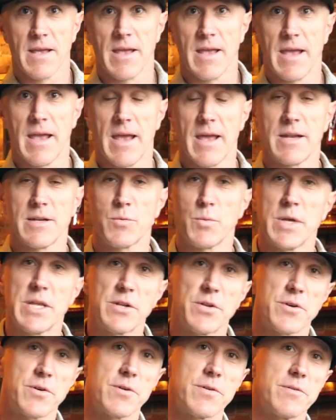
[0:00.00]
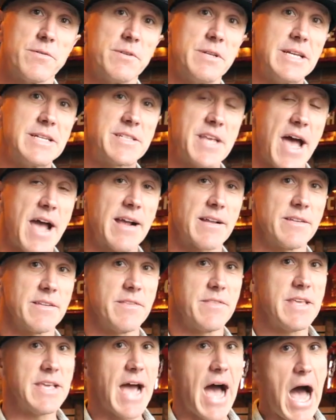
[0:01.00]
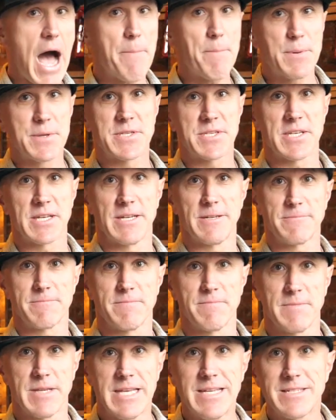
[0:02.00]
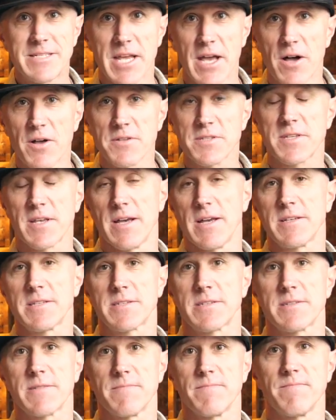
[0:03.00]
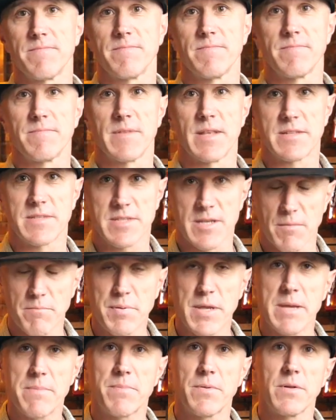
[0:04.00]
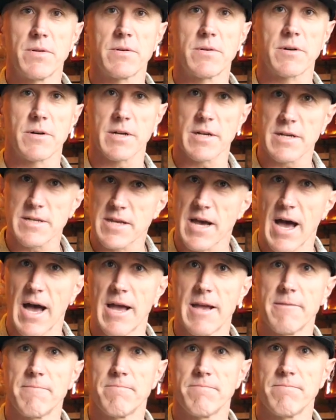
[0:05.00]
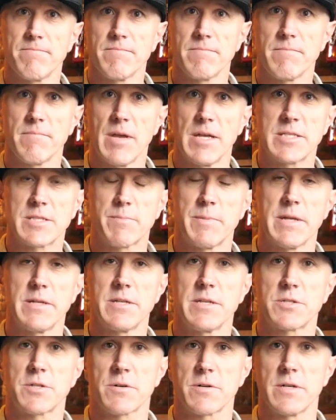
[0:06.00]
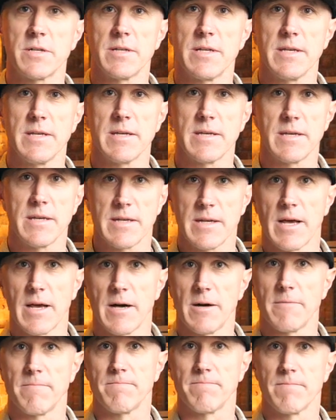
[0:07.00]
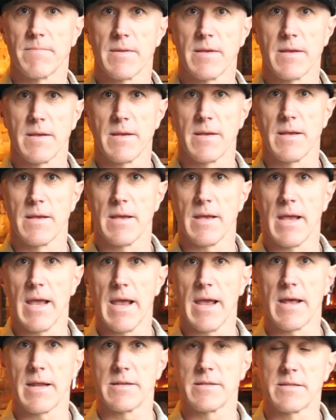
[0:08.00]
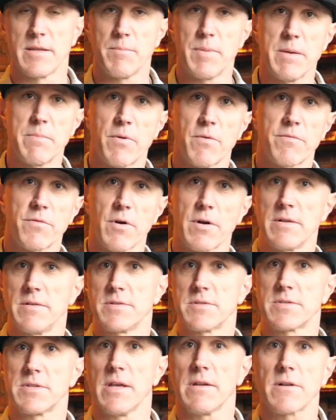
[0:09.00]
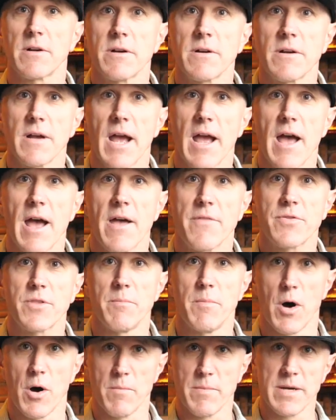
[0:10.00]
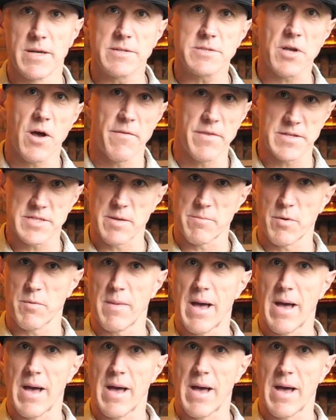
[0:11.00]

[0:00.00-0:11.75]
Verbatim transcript: And we learn exactly the opposite. He tells us that some people are going to die and spend eternity in hell. And the people front and center at the moment on the Temple